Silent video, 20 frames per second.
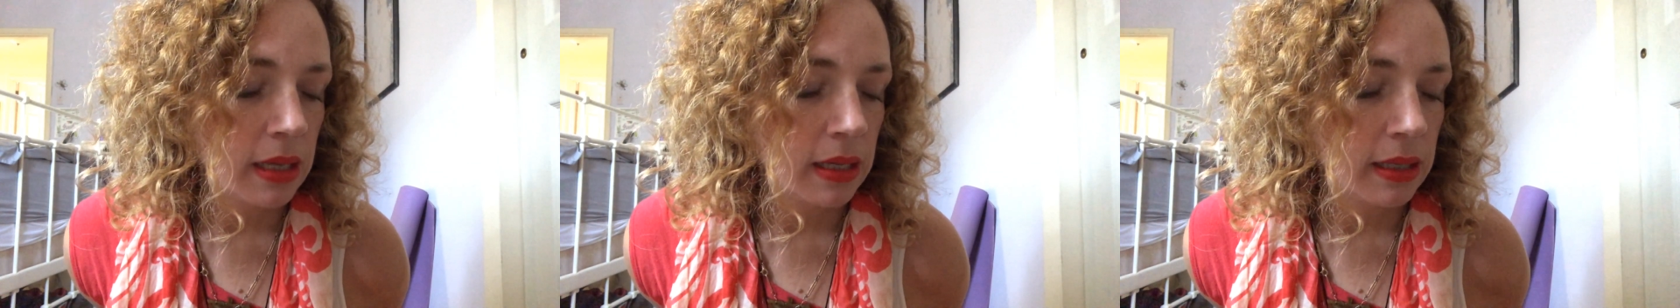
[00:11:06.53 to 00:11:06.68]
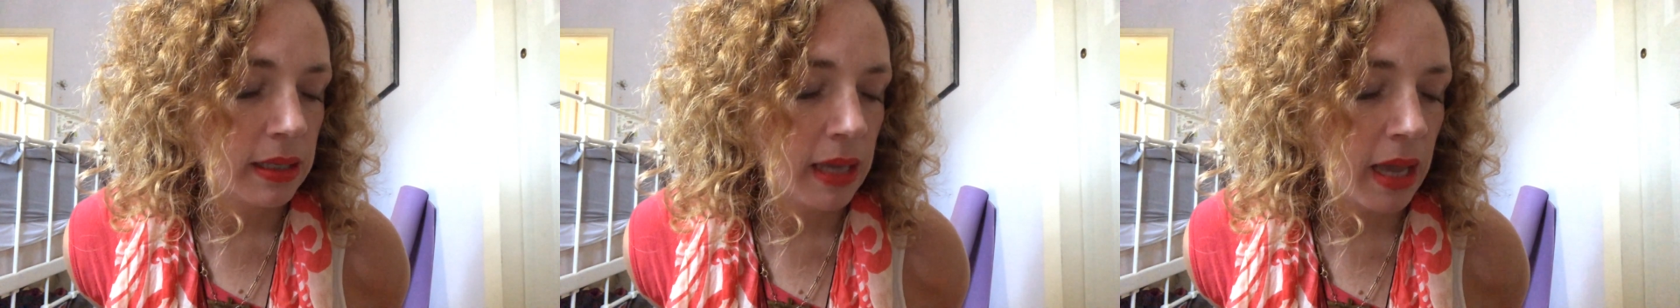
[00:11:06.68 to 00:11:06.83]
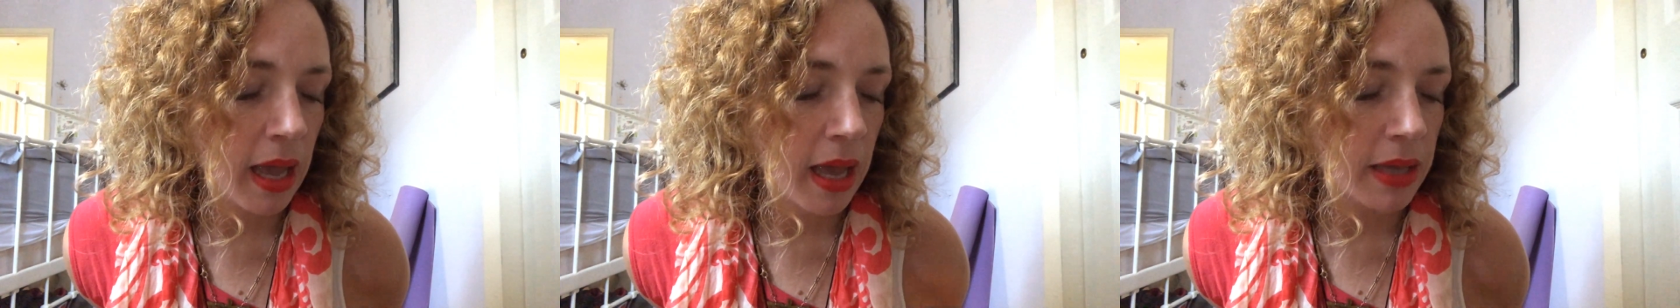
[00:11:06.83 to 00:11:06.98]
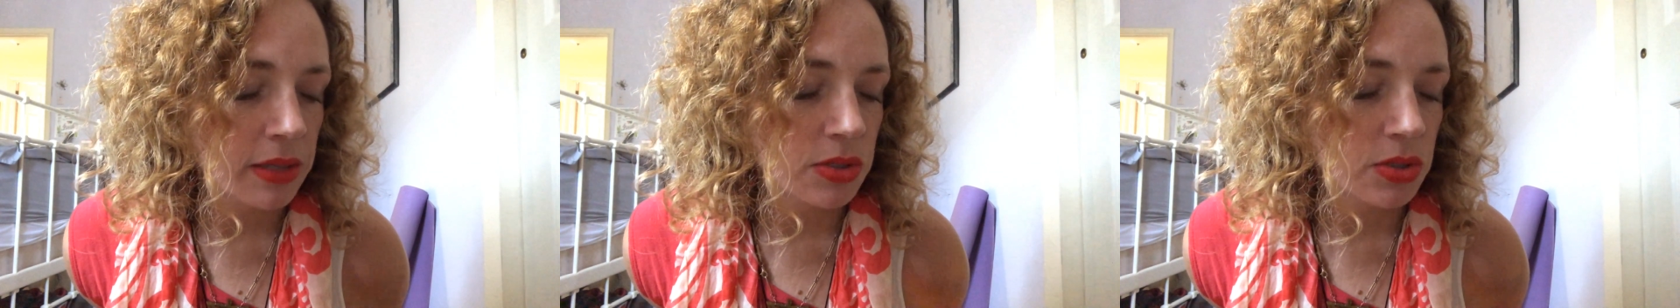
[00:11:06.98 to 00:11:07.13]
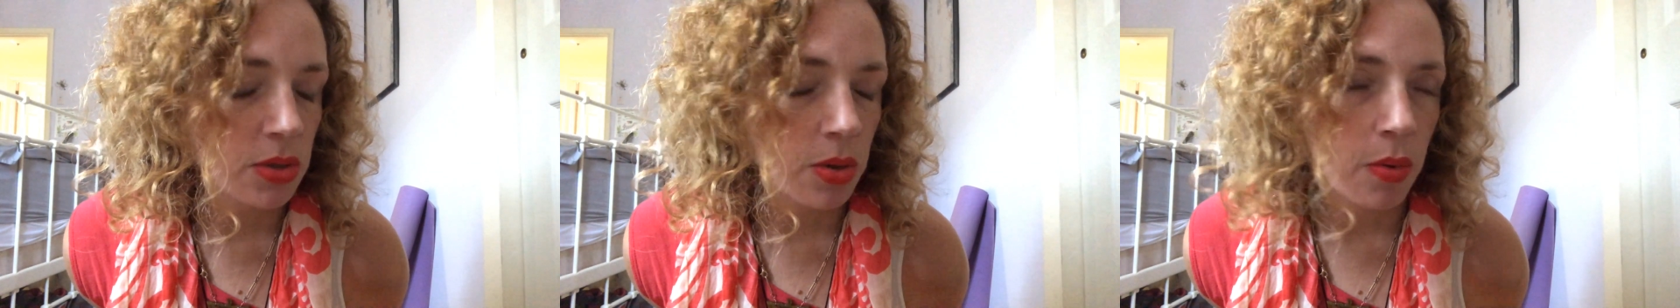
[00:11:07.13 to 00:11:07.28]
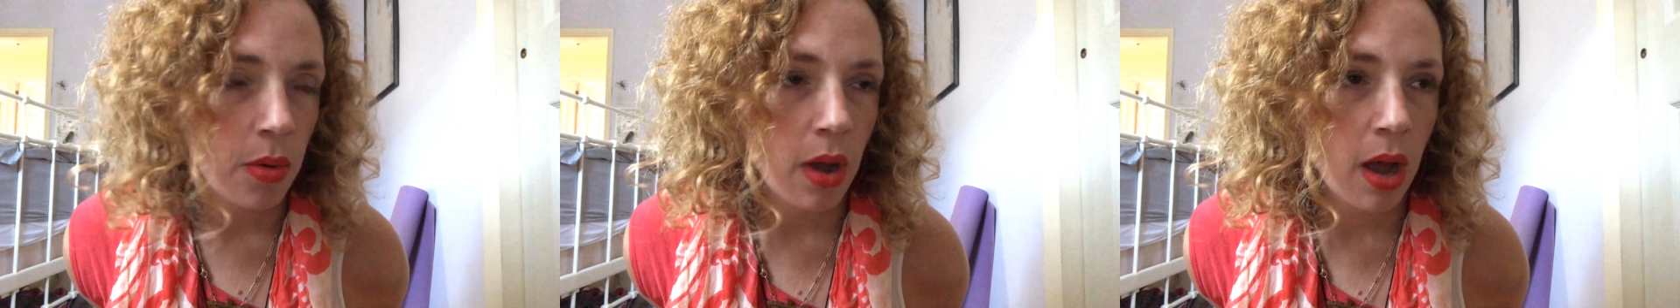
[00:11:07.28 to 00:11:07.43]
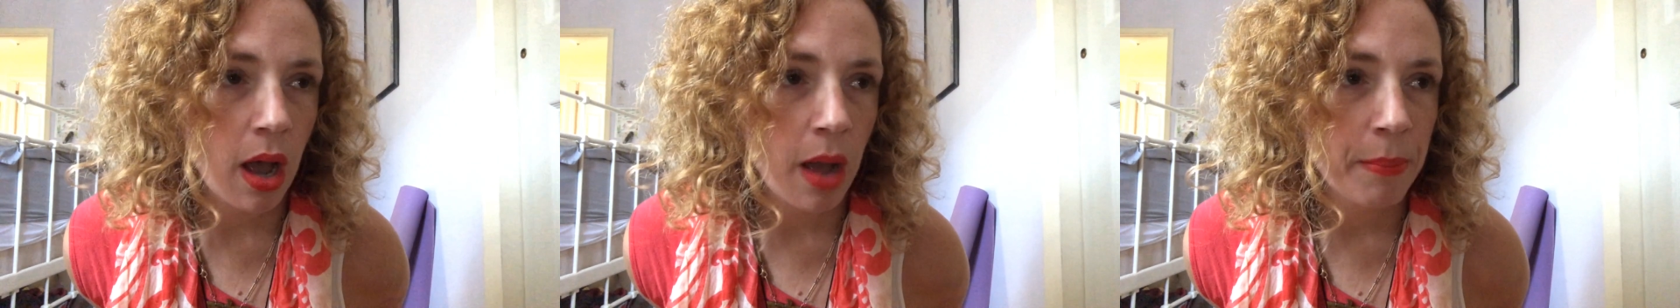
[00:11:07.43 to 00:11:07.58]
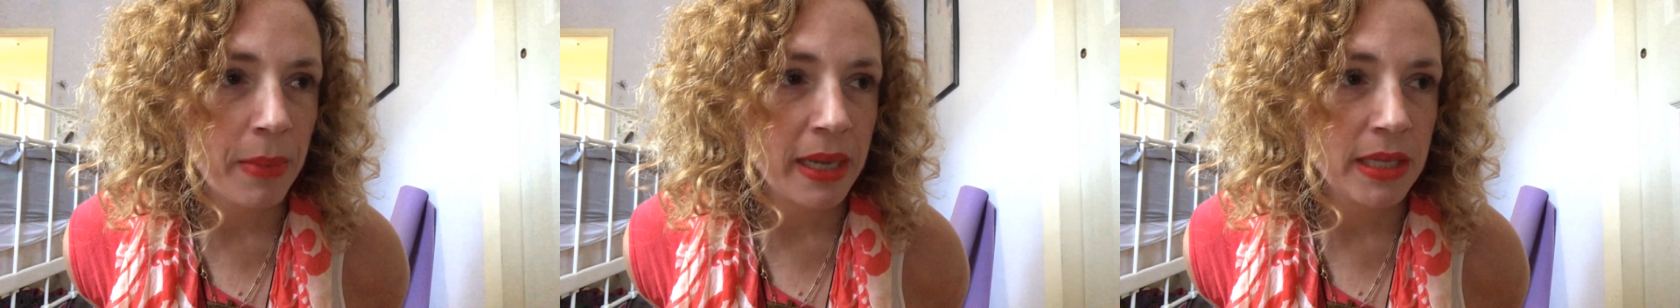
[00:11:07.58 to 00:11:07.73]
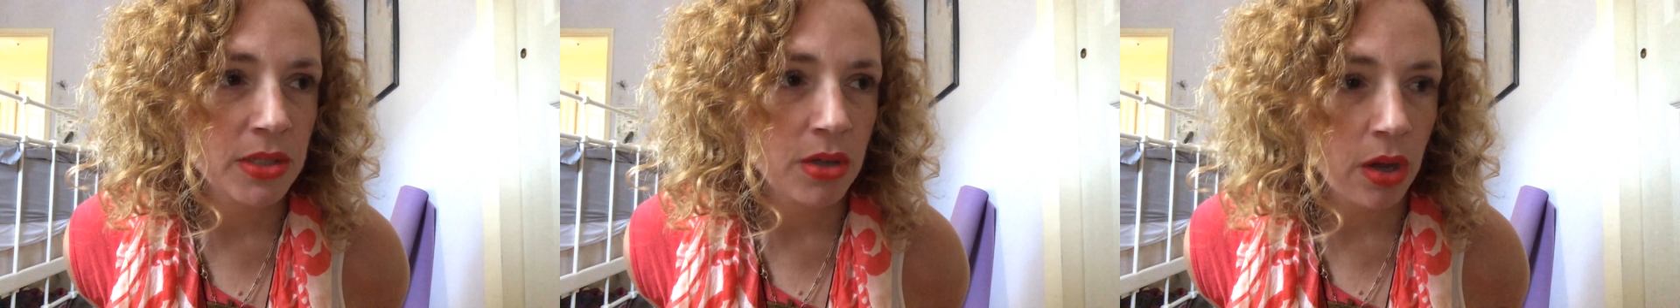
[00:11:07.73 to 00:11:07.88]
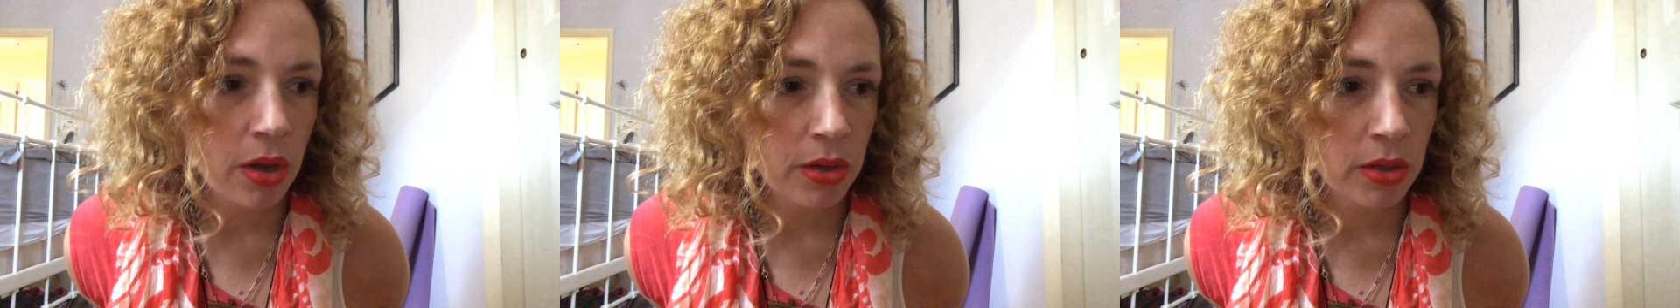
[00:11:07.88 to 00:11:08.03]
Yeah, so my
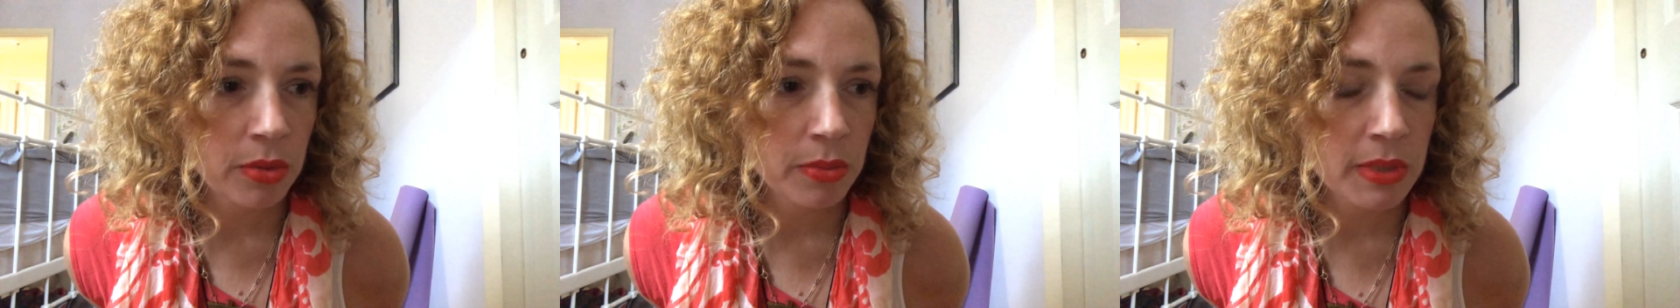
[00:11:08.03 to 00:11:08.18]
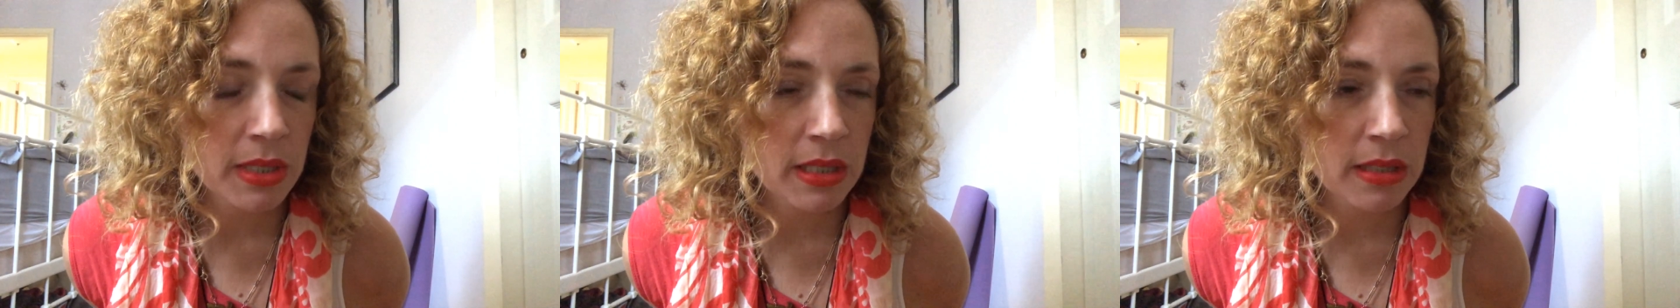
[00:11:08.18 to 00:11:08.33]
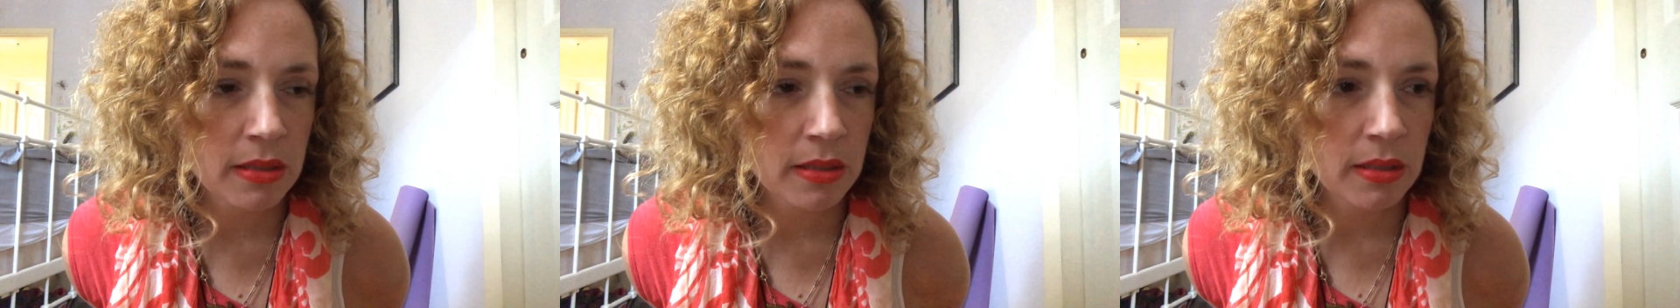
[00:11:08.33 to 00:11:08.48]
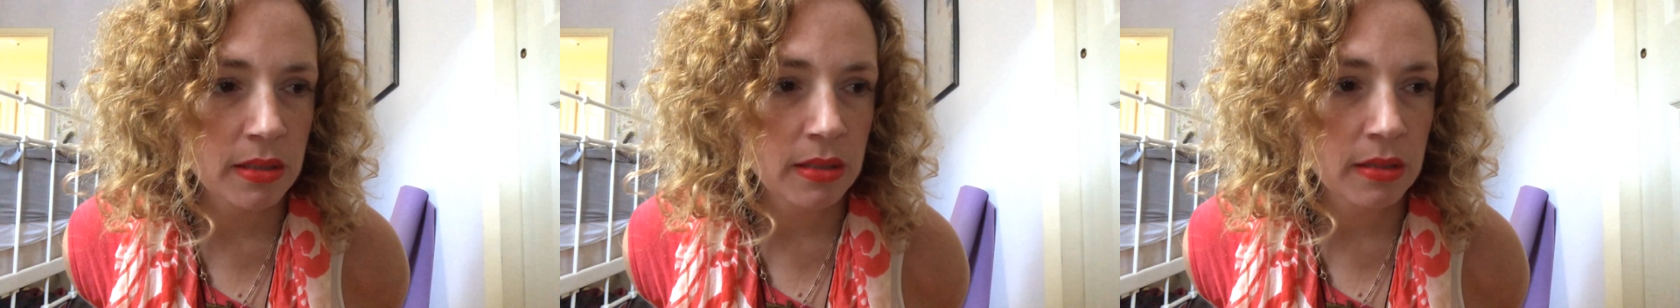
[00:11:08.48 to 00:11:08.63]
daughter was